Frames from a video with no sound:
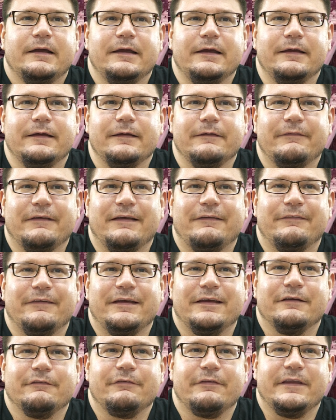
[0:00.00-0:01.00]
is as
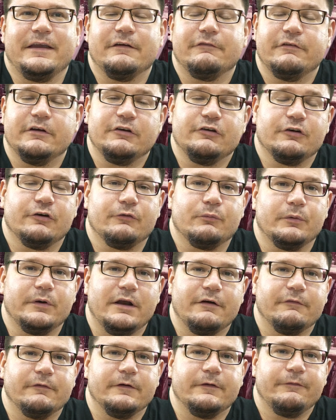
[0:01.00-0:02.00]
if the Avengers were
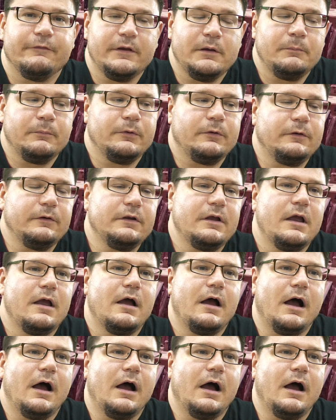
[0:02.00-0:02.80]
never assembled.